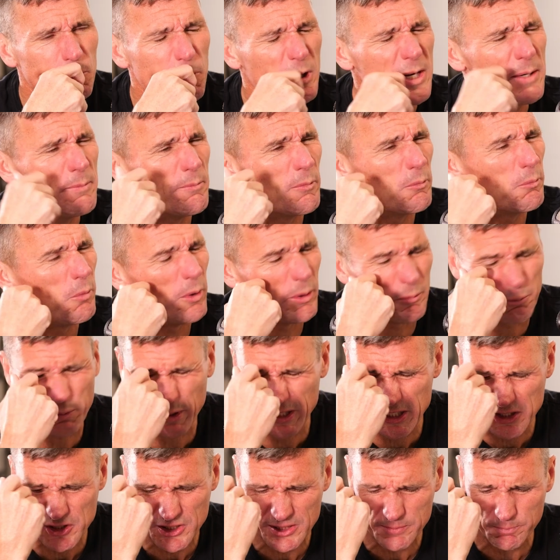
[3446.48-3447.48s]
What
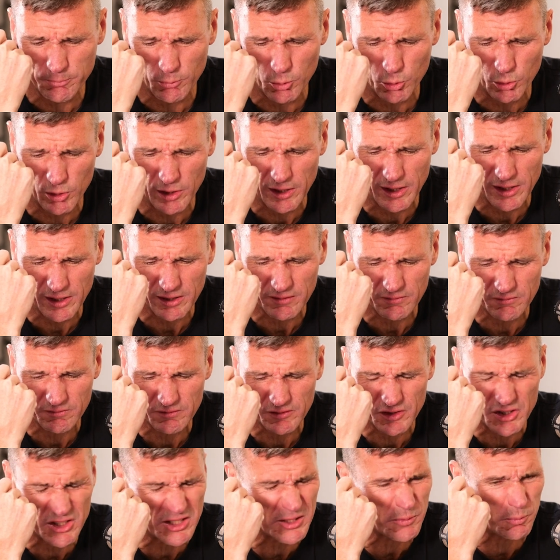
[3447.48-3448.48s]
were you just more?
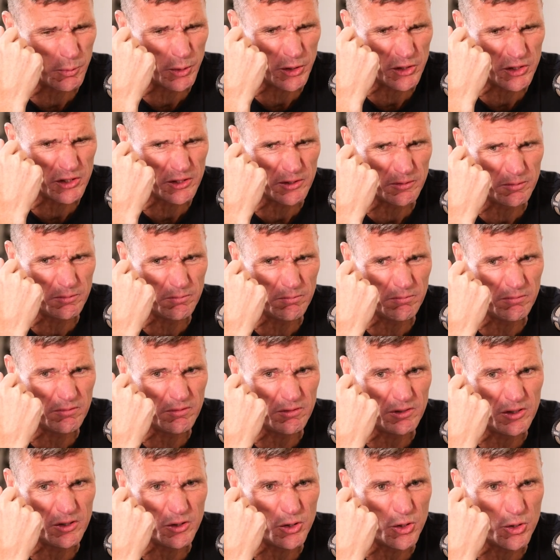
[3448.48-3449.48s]
You just weren't your
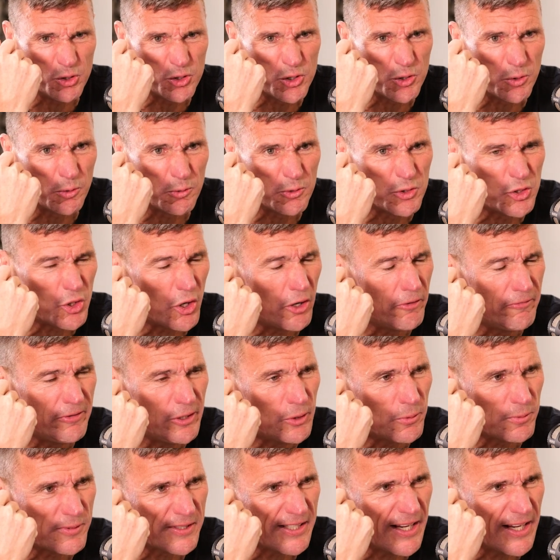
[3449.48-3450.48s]
usual jovial